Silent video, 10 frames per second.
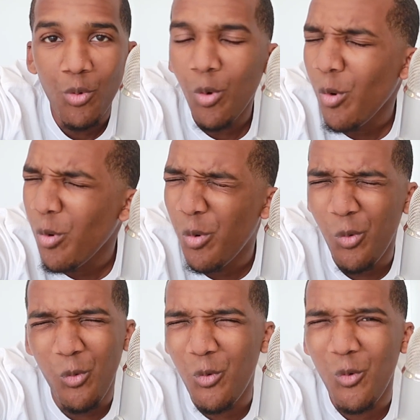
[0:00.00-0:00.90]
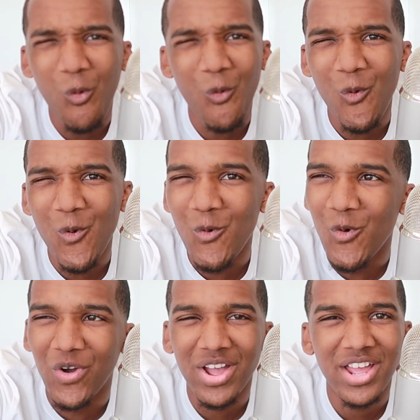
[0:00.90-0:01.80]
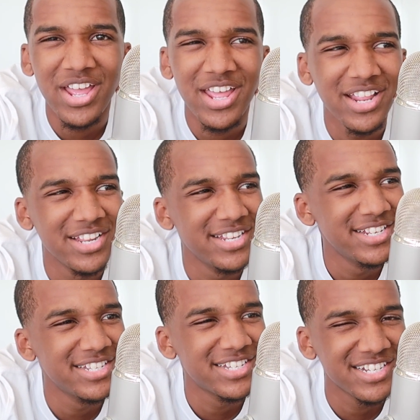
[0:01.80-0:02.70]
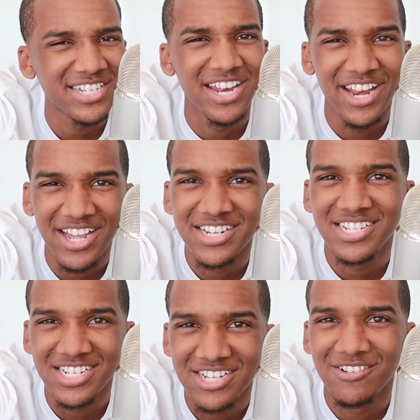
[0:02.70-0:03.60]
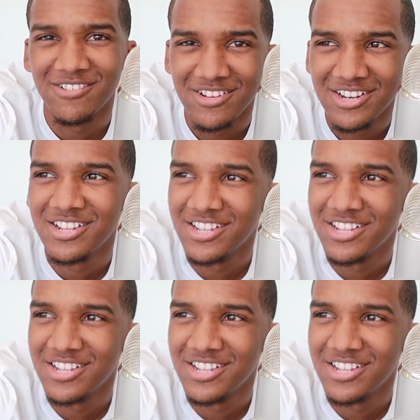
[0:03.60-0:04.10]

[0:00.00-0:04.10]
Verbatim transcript: whoo, just a nice little